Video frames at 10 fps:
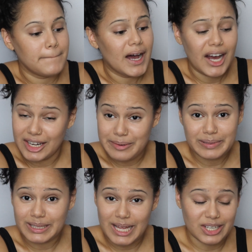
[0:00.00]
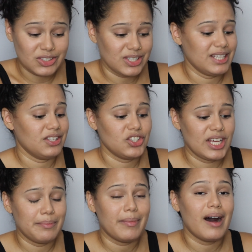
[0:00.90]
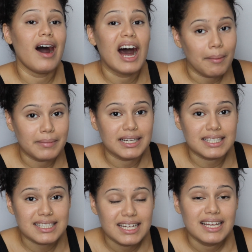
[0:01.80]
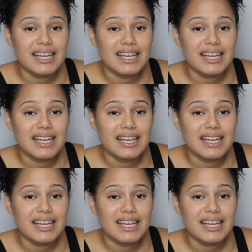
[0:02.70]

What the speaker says: Putty Blush in the shade Bahamas.